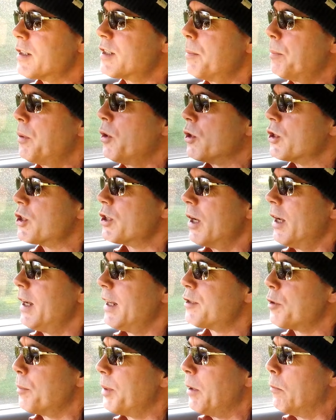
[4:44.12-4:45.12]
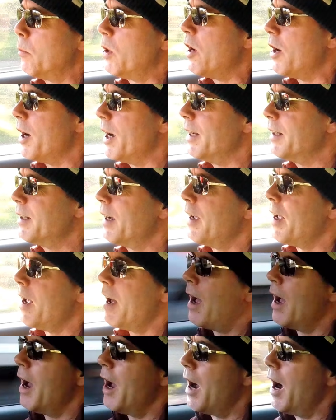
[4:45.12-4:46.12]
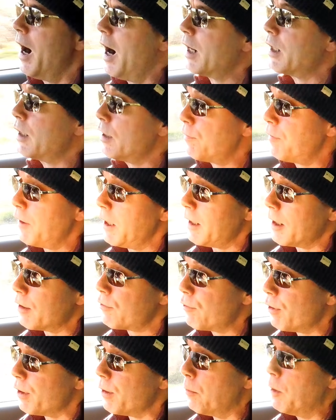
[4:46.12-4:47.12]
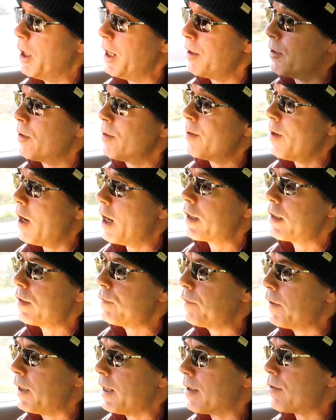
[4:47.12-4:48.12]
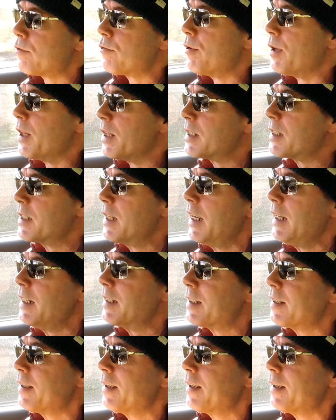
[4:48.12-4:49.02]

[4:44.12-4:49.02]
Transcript: to push a little bit wide, I could feel it through the wheel, I could feel it through the seat,